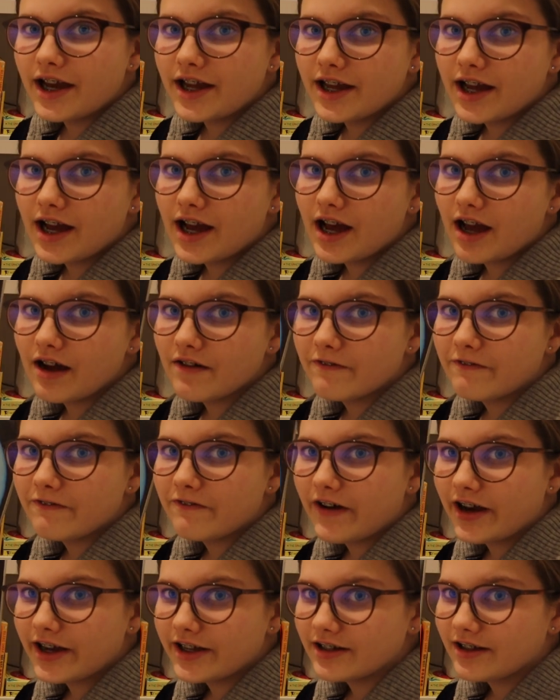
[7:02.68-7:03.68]
I have
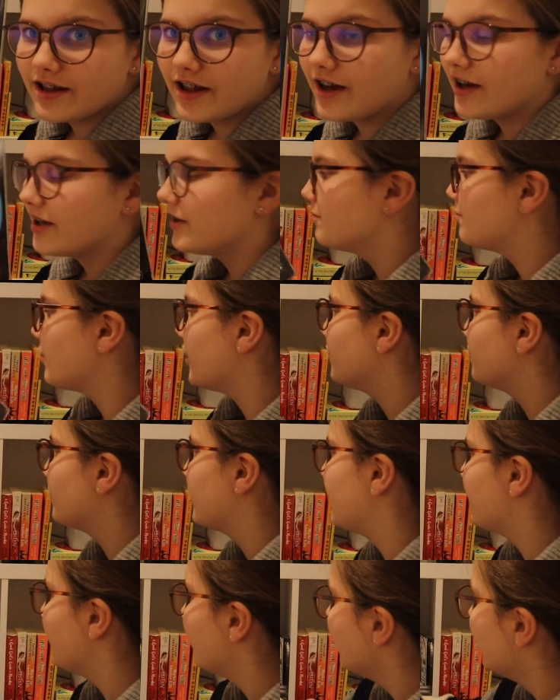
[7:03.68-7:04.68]
Fine Line. By the
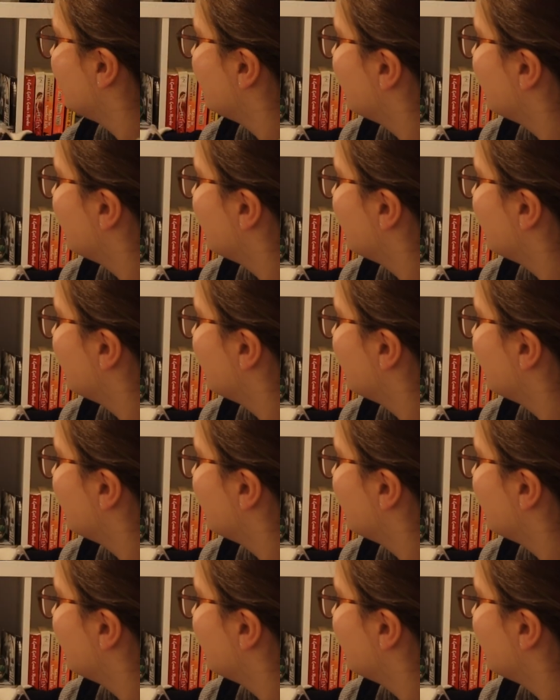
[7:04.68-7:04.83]
way,